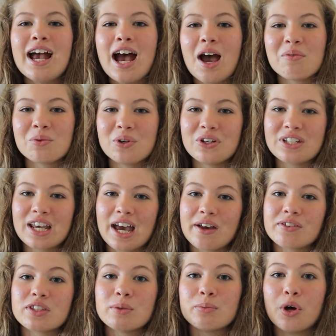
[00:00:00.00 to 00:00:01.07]
I'm going to
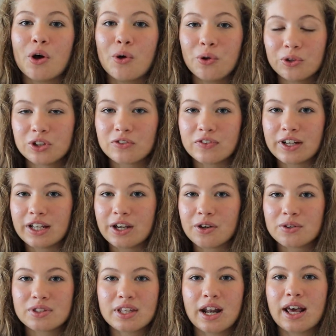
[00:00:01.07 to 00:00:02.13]
have some older
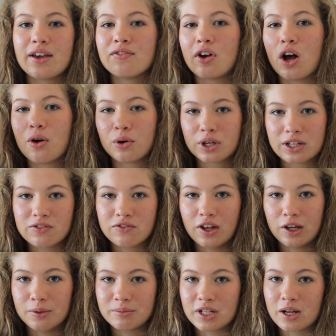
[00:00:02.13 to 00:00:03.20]
videos that I've already
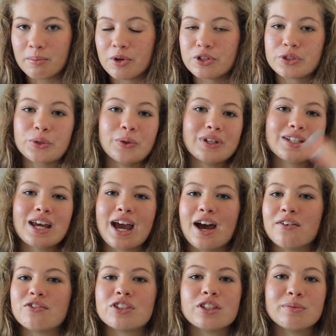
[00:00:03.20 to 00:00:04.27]
filmed and I'm also going to
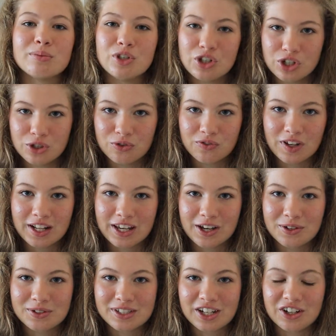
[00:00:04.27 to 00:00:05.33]
have some new
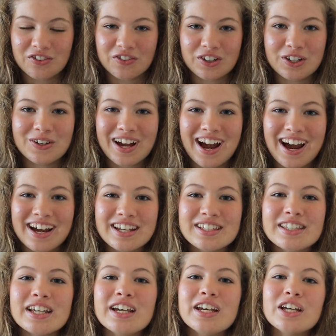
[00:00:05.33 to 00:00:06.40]
videos here for you guys.